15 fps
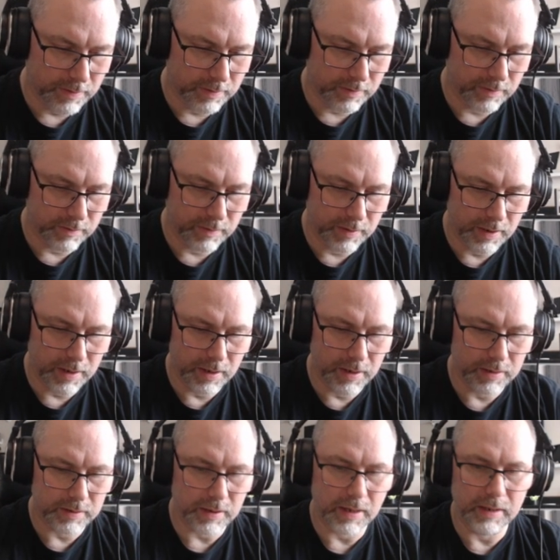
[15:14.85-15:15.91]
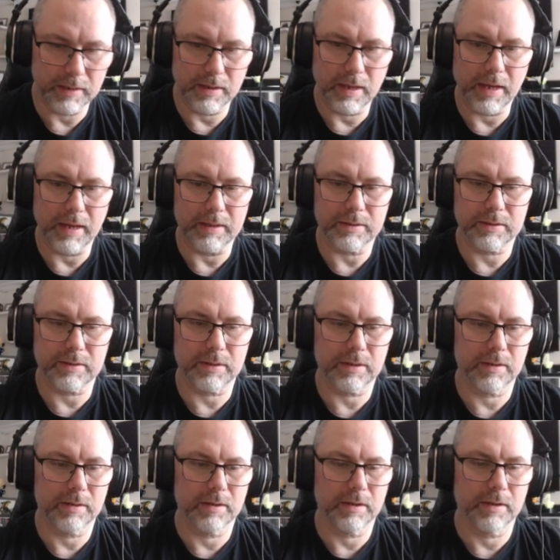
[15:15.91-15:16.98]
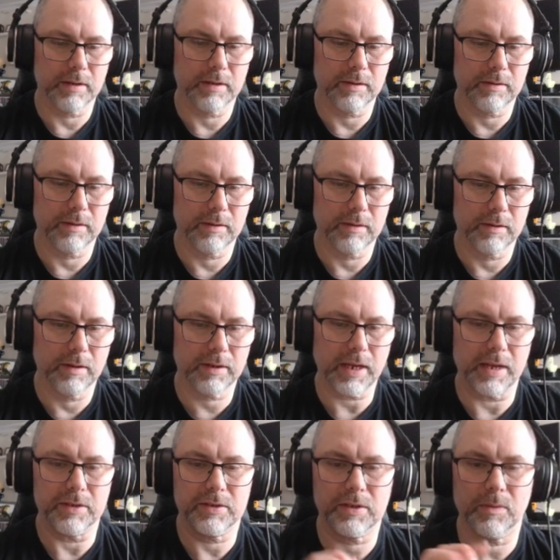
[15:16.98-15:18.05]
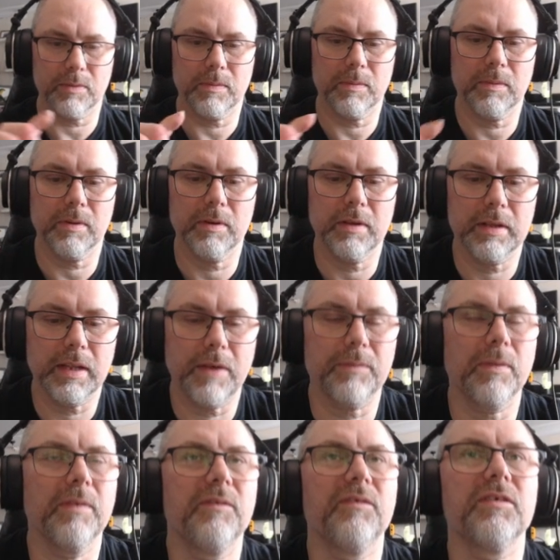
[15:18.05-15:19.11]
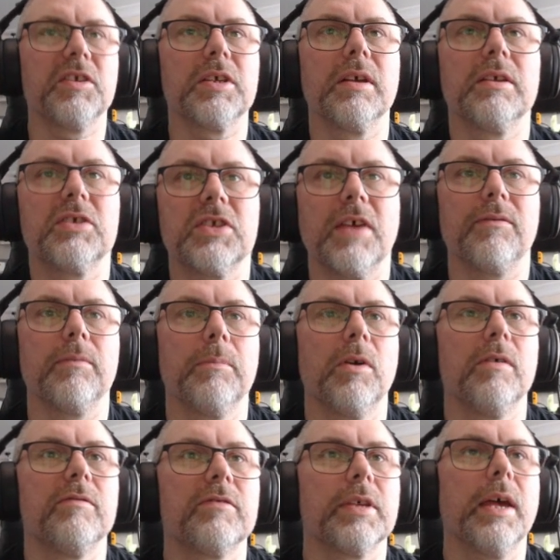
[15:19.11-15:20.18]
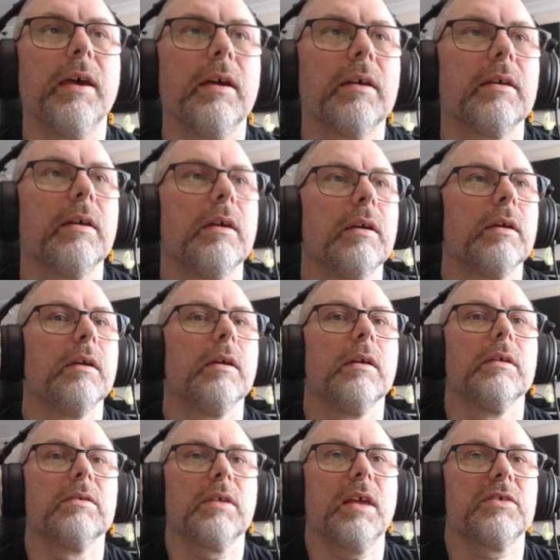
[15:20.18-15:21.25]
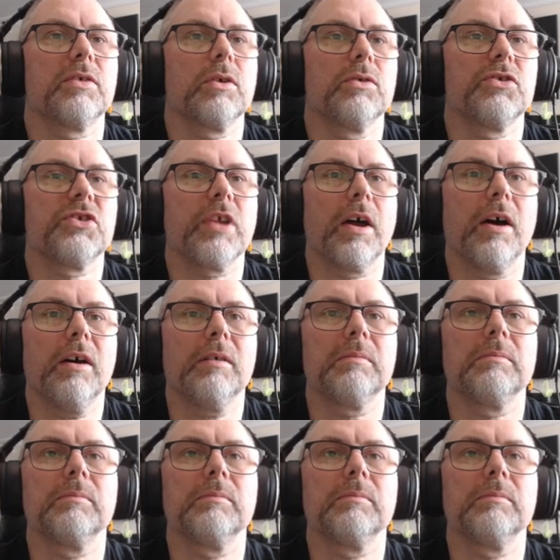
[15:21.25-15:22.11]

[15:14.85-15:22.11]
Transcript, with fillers: Do that and that. Okay, so we're left with seven moves there. That's a good start.